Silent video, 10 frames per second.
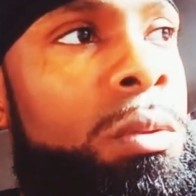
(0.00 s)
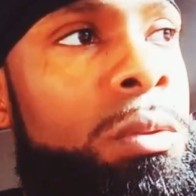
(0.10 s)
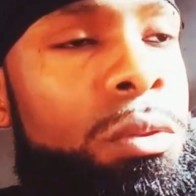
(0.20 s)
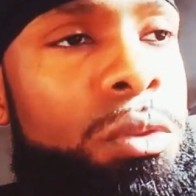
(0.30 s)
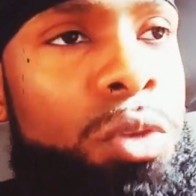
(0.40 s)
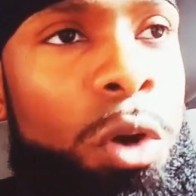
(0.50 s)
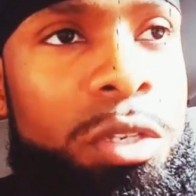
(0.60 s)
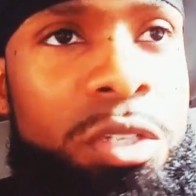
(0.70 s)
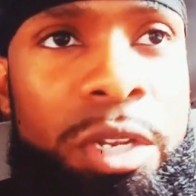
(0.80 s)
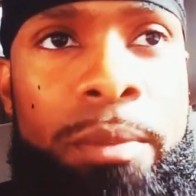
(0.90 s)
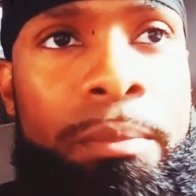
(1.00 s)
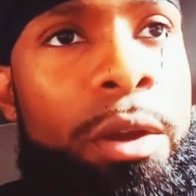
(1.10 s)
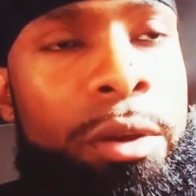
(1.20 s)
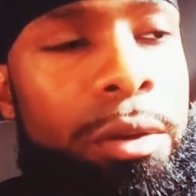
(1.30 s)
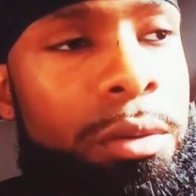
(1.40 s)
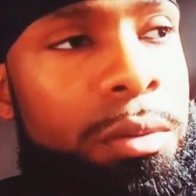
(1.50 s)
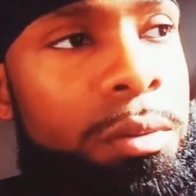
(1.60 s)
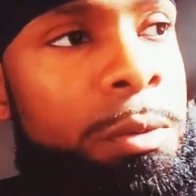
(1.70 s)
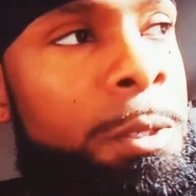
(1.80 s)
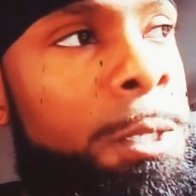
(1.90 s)
tortured and murdered.
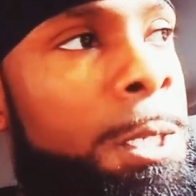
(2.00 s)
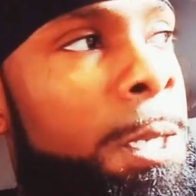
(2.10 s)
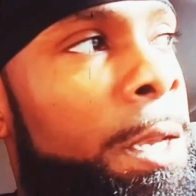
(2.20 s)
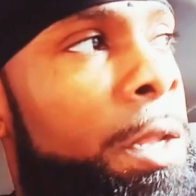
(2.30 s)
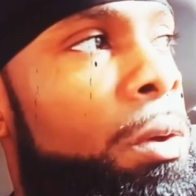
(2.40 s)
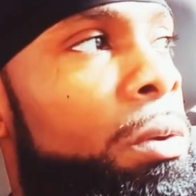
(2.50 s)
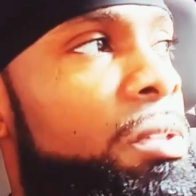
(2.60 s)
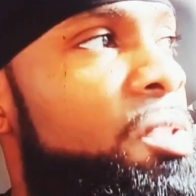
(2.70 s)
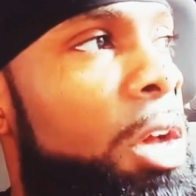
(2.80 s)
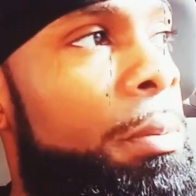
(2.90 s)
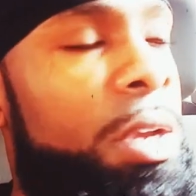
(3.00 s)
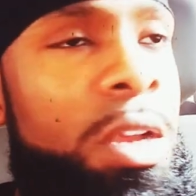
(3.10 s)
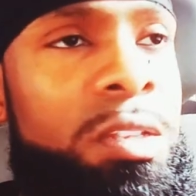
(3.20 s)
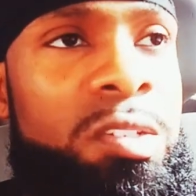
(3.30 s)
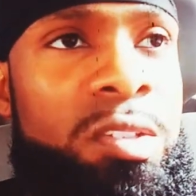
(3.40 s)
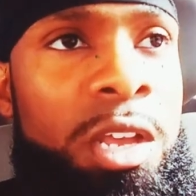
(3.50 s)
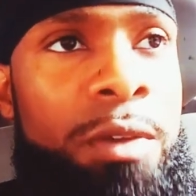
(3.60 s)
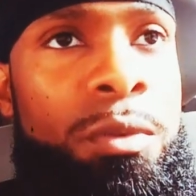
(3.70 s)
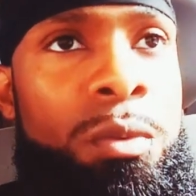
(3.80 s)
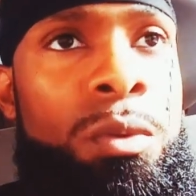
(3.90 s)
And on a subconscious
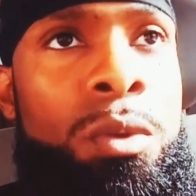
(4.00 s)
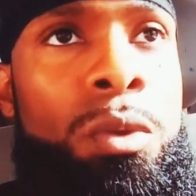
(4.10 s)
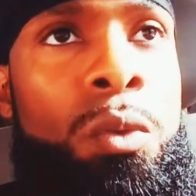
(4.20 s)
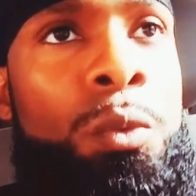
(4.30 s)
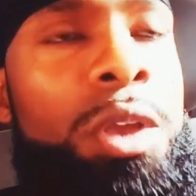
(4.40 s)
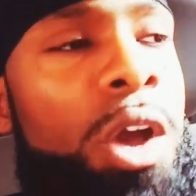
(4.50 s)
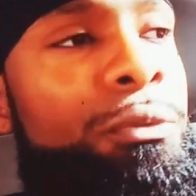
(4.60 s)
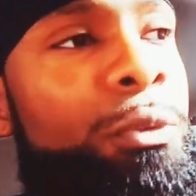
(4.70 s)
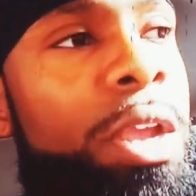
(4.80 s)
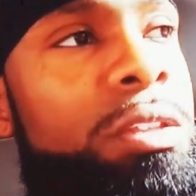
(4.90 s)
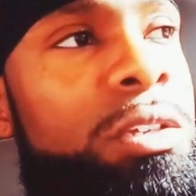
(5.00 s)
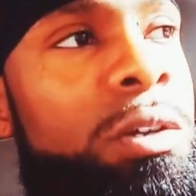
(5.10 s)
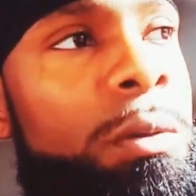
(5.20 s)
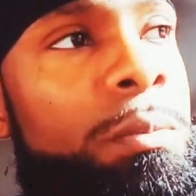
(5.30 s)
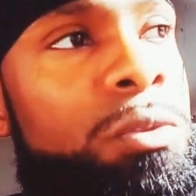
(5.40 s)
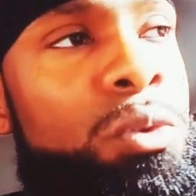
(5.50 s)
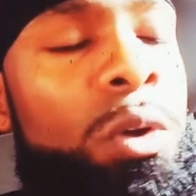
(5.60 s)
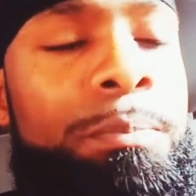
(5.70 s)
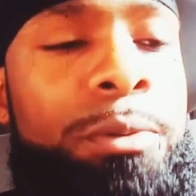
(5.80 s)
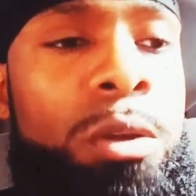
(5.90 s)
level, we are afraid to
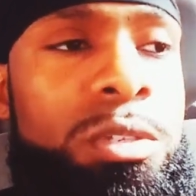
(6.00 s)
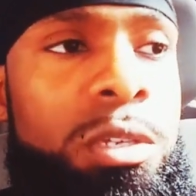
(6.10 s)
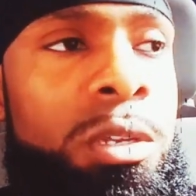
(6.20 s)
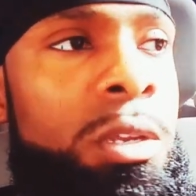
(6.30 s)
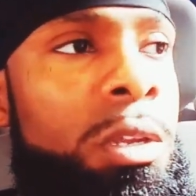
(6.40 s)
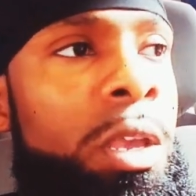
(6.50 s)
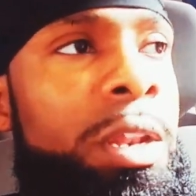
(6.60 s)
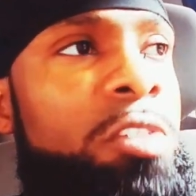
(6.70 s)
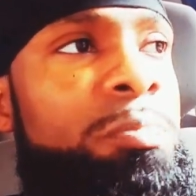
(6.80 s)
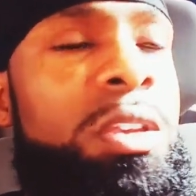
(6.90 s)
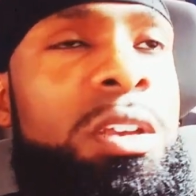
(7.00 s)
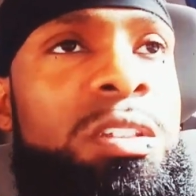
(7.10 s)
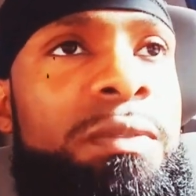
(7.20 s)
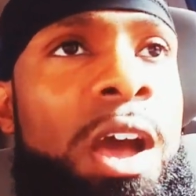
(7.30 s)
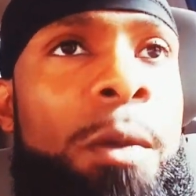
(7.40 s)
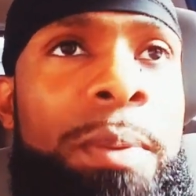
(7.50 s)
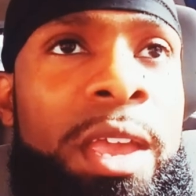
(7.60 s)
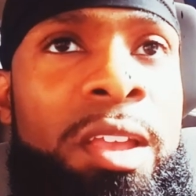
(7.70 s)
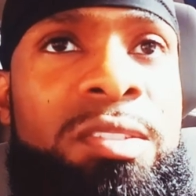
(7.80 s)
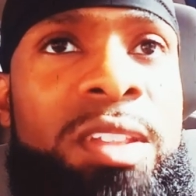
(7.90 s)
approach it. And that's because of our
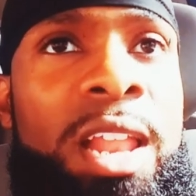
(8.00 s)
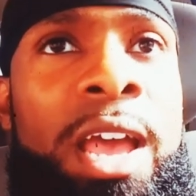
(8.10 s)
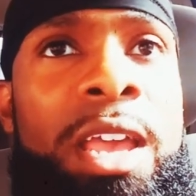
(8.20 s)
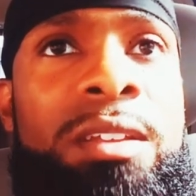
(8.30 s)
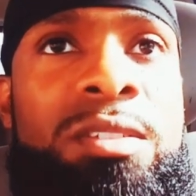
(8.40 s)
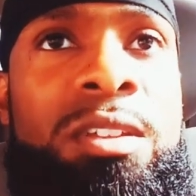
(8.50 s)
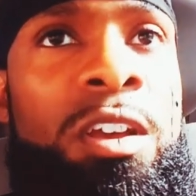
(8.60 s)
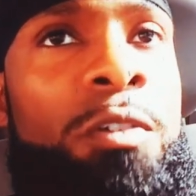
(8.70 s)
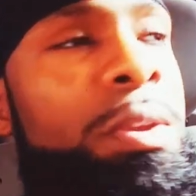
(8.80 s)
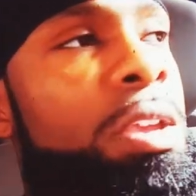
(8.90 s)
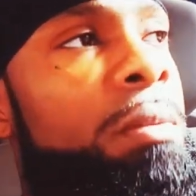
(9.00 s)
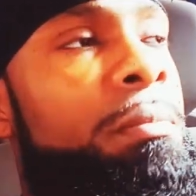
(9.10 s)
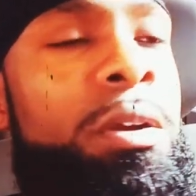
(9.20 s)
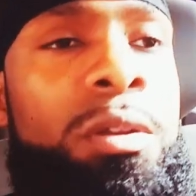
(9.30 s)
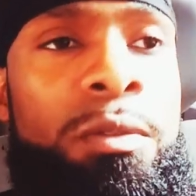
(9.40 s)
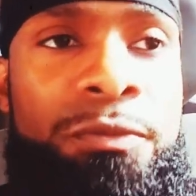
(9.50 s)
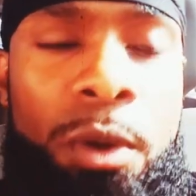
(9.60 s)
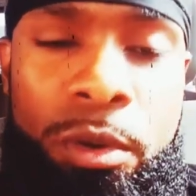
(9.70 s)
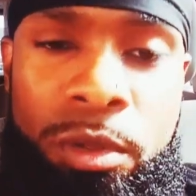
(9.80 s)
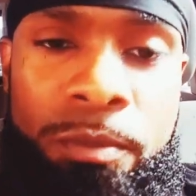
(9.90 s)
past lives of being murdered for
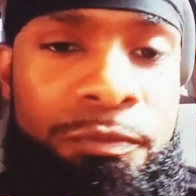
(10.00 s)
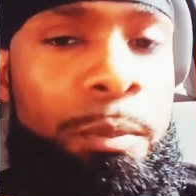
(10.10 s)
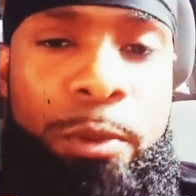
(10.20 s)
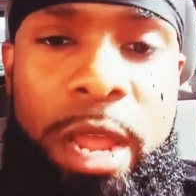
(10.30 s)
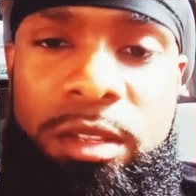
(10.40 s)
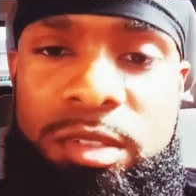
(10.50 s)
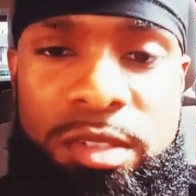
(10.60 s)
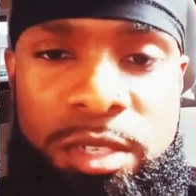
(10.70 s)
practicing it.